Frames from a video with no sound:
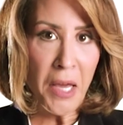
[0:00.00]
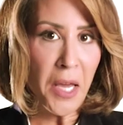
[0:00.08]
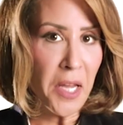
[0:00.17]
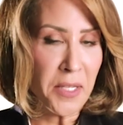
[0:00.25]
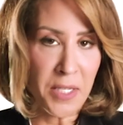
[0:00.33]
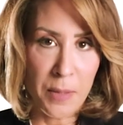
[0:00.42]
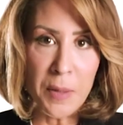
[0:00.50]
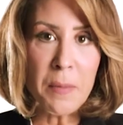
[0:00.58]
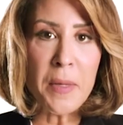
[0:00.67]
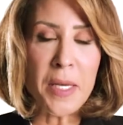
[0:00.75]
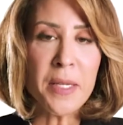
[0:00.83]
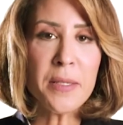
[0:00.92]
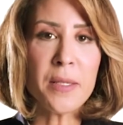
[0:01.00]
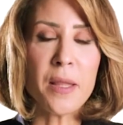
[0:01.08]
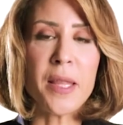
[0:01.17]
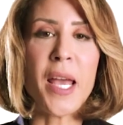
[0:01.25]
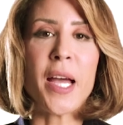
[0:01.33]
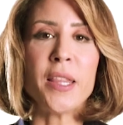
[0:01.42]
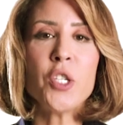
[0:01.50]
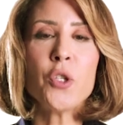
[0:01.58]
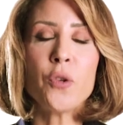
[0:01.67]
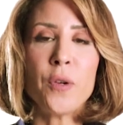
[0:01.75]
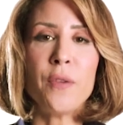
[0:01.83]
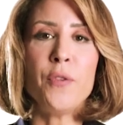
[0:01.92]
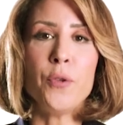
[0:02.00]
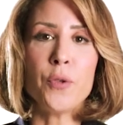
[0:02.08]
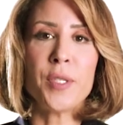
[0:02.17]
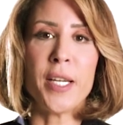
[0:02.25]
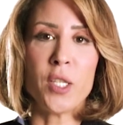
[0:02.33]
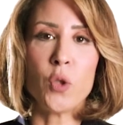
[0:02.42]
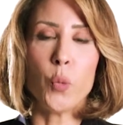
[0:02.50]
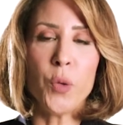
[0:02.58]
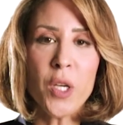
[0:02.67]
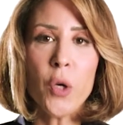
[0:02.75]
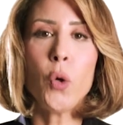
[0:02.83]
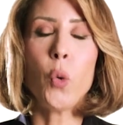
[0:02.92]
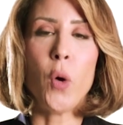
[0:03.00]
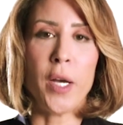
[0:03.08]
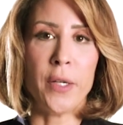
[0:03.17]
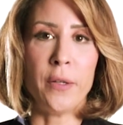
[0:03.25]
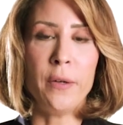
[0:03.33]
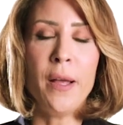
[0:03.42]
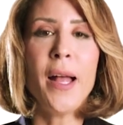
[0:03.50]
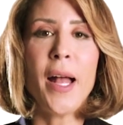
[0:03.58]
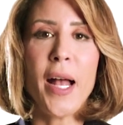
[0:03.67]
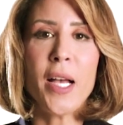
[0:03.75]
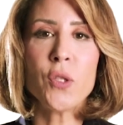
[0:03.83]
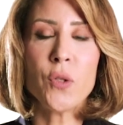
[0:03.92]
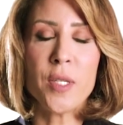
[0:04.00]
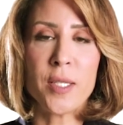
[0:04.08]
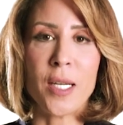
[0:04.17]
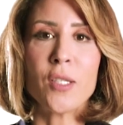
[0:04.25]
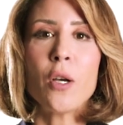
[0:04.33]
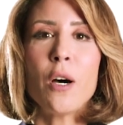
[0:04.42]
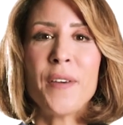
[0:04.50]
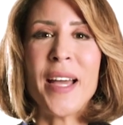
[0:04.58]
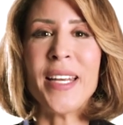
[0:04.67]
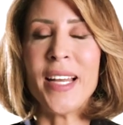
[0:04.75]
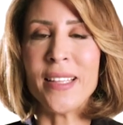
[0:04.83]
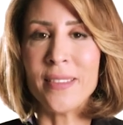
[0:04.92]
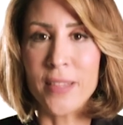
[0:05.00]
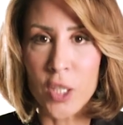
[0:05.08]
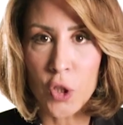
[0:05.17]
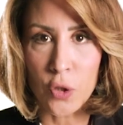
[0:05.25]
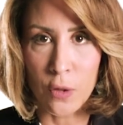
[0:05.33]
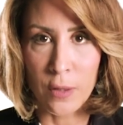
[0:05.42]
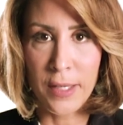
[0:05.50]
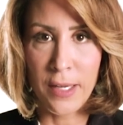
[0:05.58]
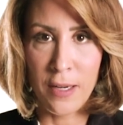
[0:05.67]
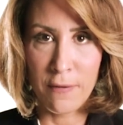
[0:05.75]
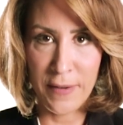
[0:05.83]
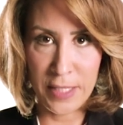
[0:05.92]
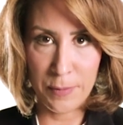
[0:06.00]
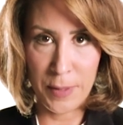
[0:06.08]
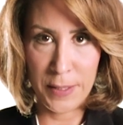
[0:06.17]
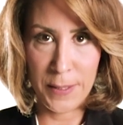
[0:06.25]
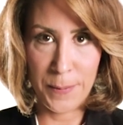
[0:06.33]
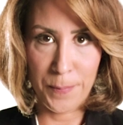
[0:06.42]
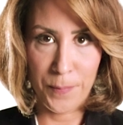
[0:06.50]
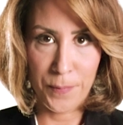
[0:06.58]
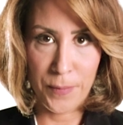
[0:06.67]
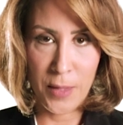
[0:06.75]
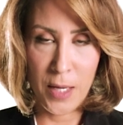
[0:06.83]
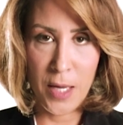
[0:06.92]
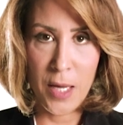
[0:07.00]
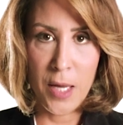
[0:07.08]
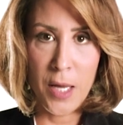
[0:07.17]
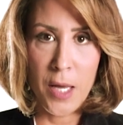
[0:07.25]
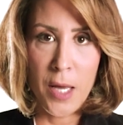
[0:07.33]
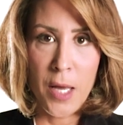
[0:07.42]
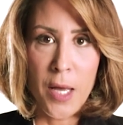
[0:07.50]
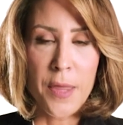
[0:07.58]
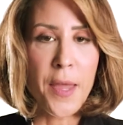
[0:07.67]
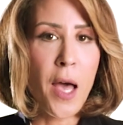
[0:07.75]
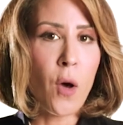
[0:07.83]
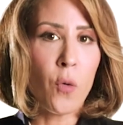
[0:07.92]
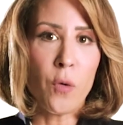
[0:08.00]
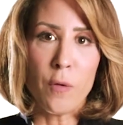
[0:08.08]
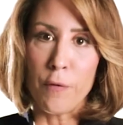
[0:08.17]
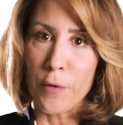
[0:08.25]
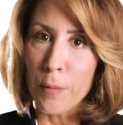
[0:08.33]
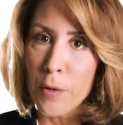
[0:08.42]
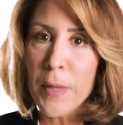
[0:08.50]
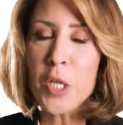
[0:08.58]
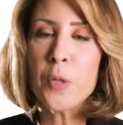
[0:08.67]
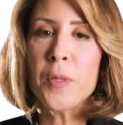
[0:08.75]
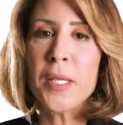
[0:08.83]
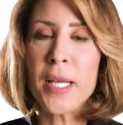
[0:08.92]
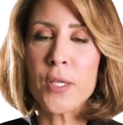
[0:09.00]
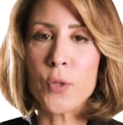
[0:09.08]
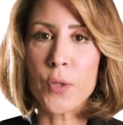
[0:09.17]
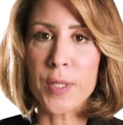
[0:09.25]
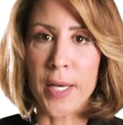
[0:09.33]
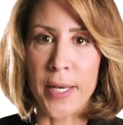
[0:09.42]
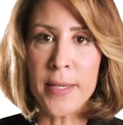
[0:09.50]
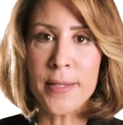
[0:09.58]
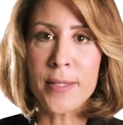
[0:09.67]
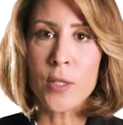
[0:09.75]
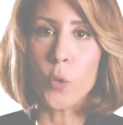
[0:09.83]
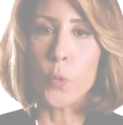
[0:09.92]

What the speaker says: It simply means the additional revenues that we acquire as a result of an additional investment. Now, from the measurement exercise,